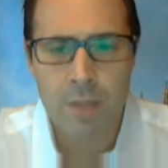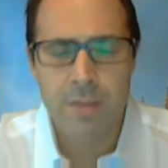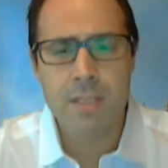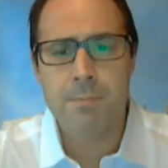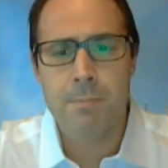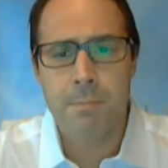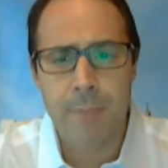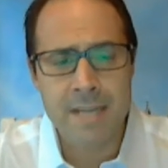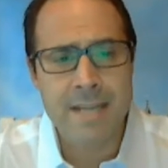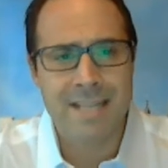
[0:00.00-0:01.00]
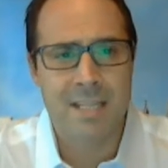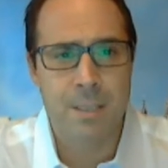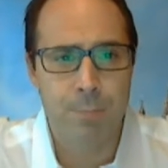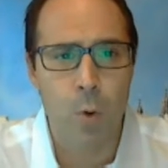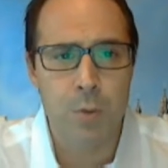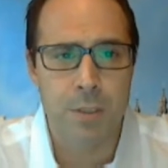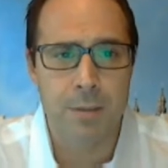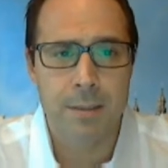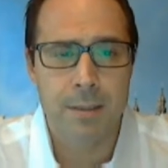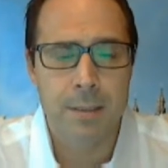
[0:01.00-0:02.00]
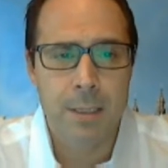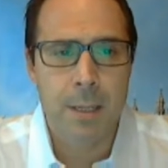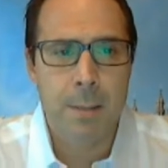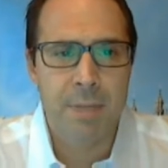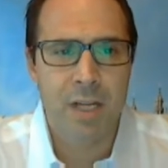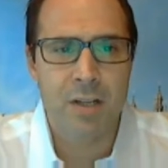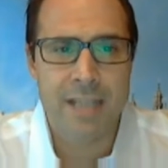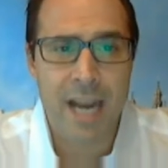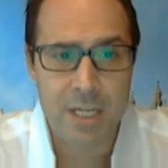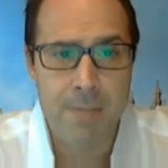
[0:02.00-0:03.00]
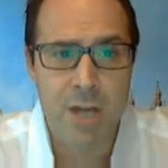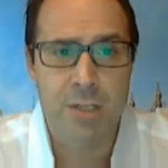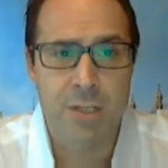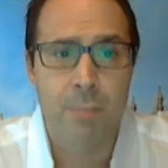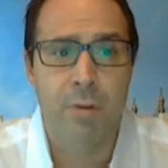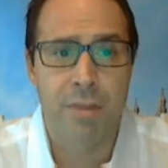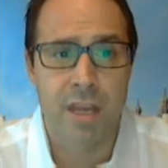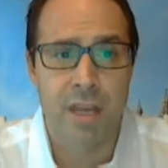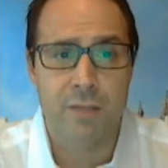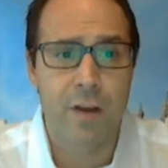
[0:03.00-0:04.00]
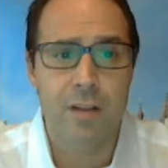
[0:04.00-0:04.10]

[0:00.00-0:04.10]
This index is important because it actually measures a number of things.